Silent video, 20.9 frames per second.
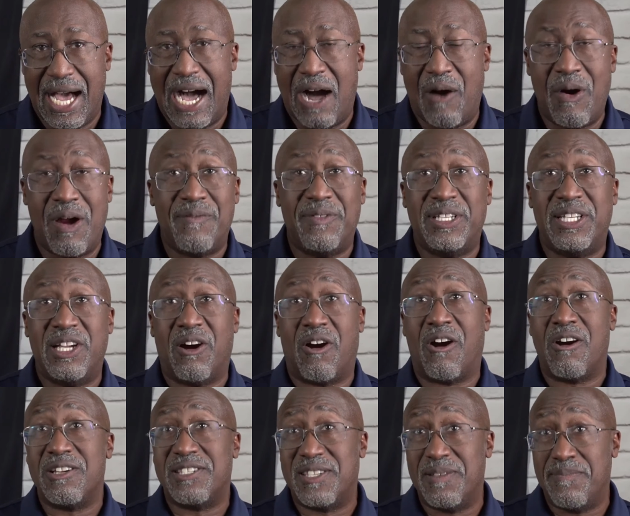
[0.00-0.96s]
However, there
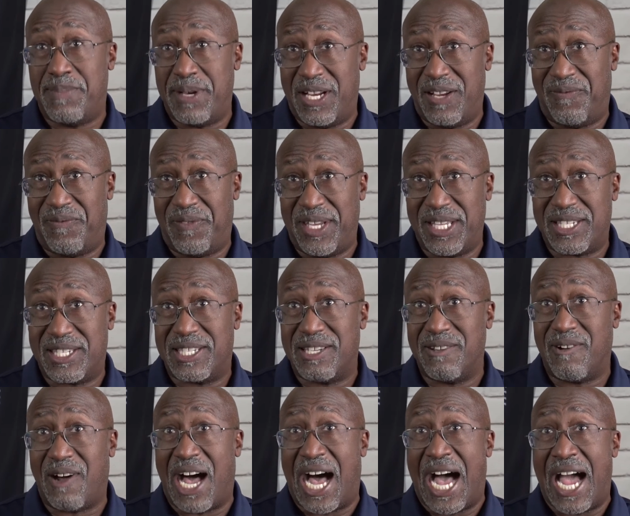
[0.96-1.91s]
are some benefits
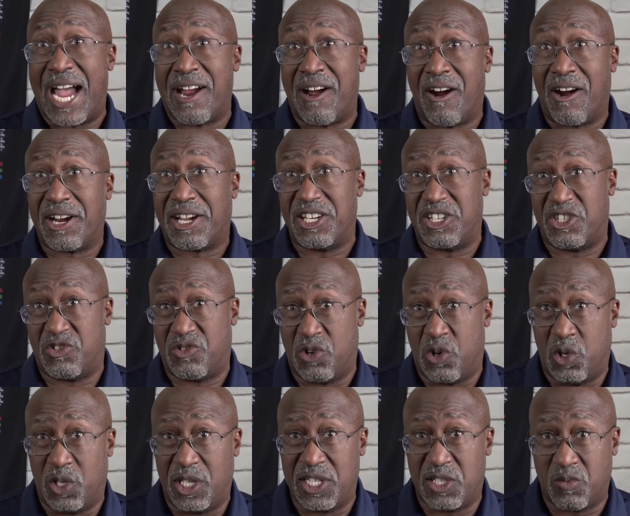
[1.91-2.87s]
to IR
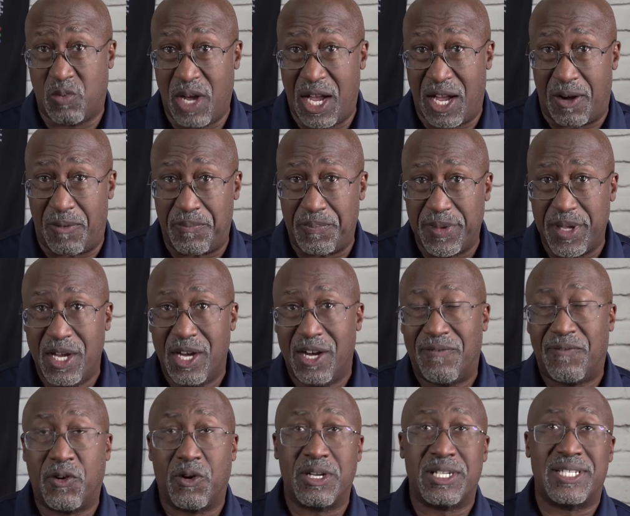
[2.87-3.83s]
control as well.
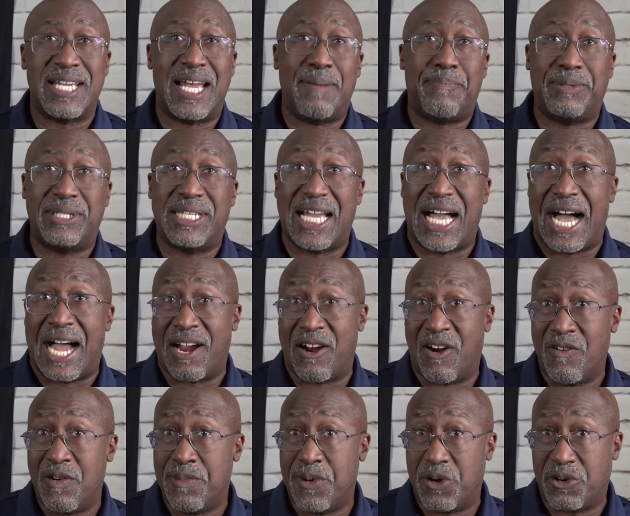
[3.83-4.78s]
For example, the
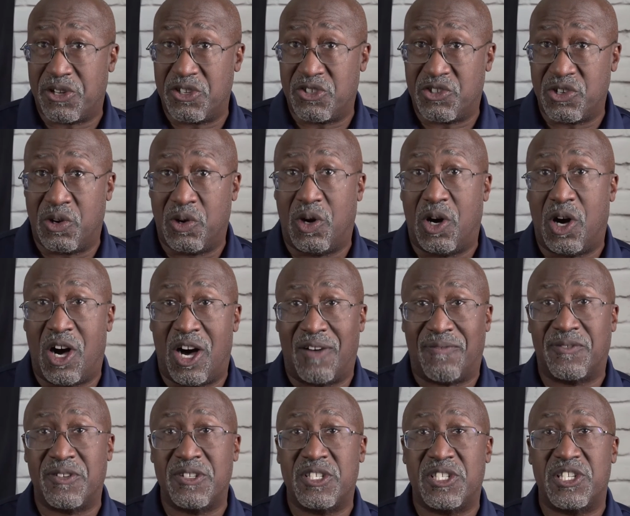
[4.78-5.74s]
IR remote control
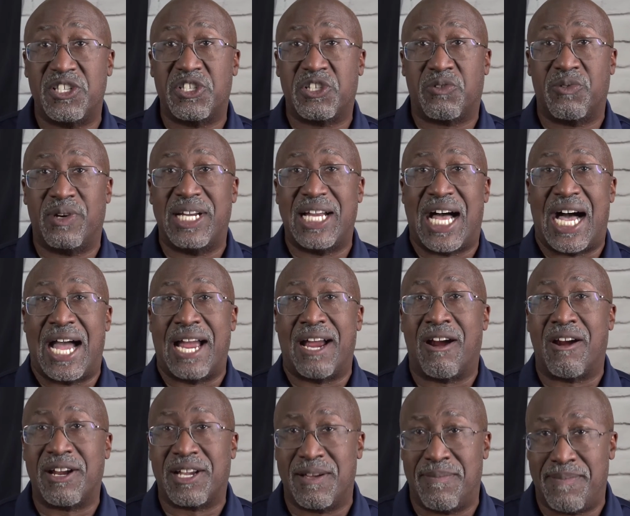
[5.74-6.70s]
offers discrete
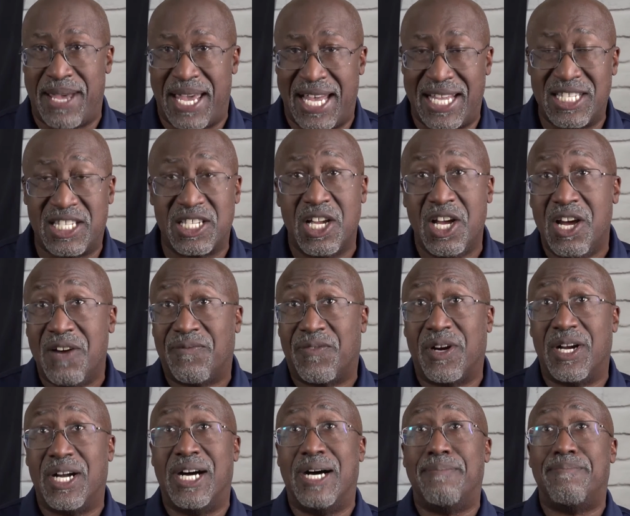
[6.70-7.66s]
IR commands
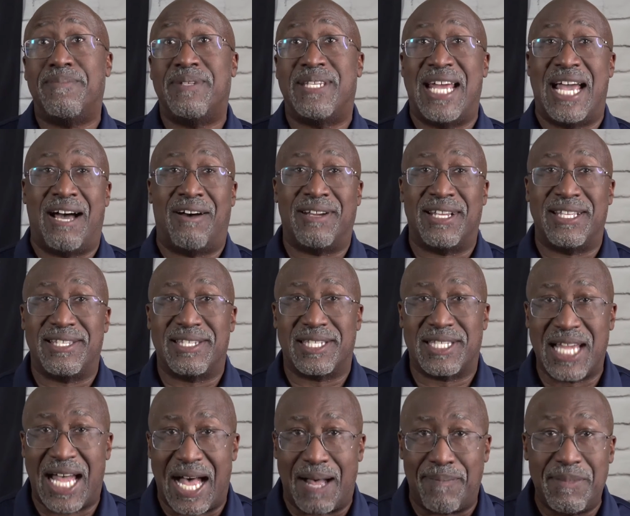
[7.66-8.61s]
for up, down, and
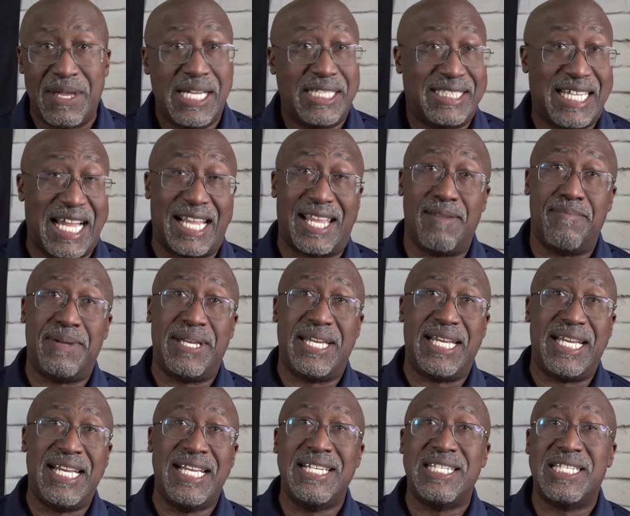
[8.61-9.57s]
stop that can be
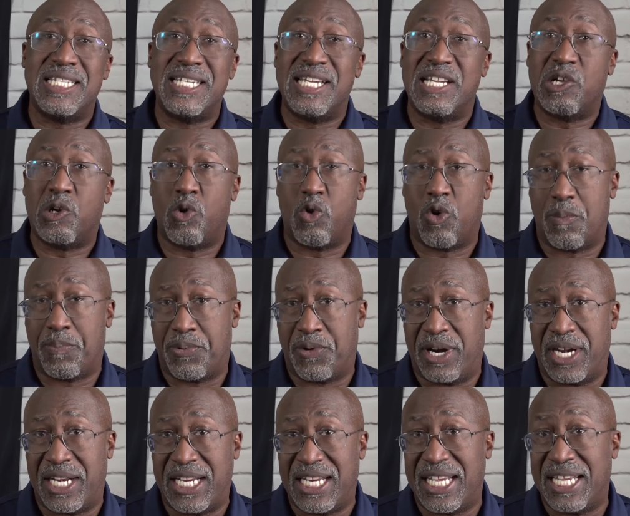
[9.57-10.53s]
easily
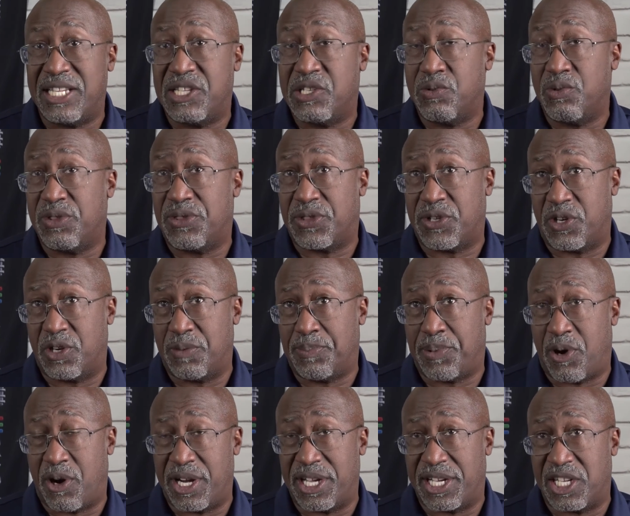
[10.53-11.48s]
incorporated into a
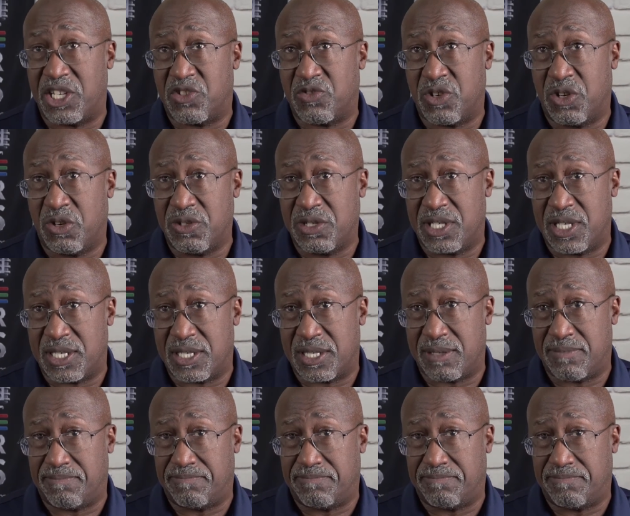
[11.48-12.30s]
third-party control system.